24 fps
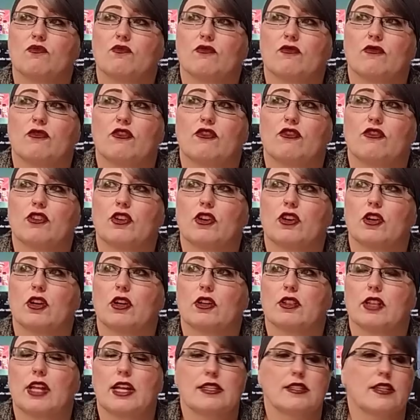for
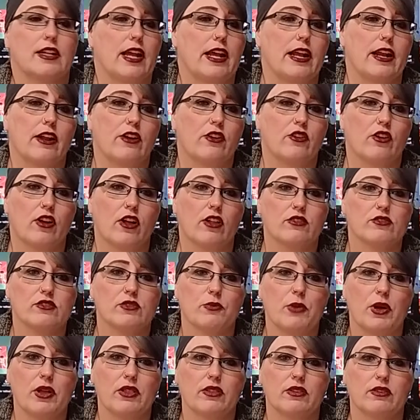less than $800 a
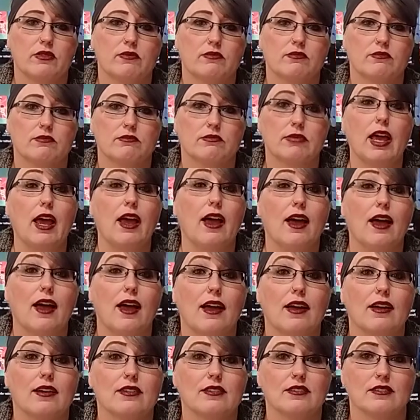month.
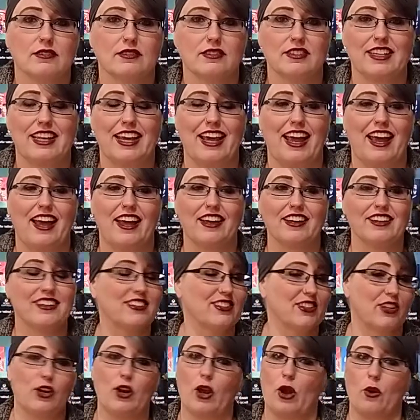Yeah,
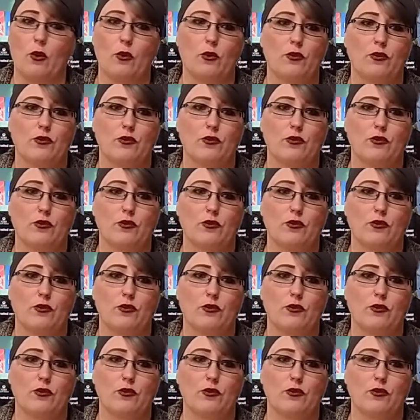no.